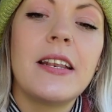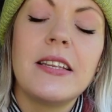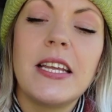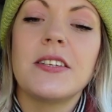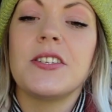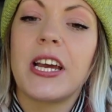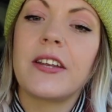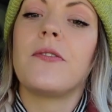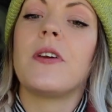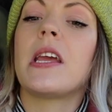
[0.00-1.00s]
then into
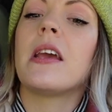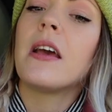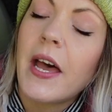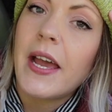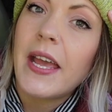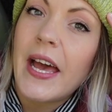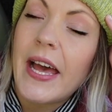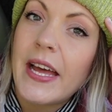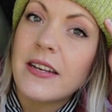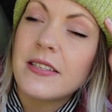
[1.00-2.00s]
January I
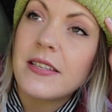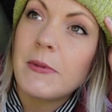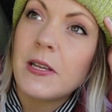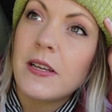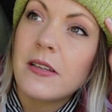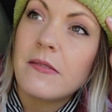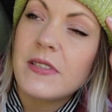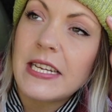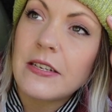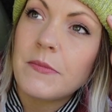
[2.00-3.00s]
had a similar
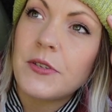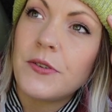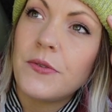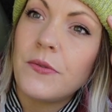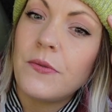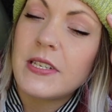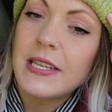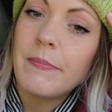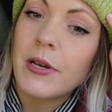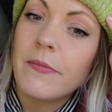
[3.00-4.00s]
setup to
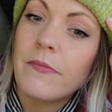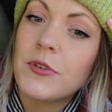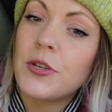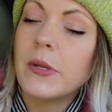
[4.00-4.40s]
December. 2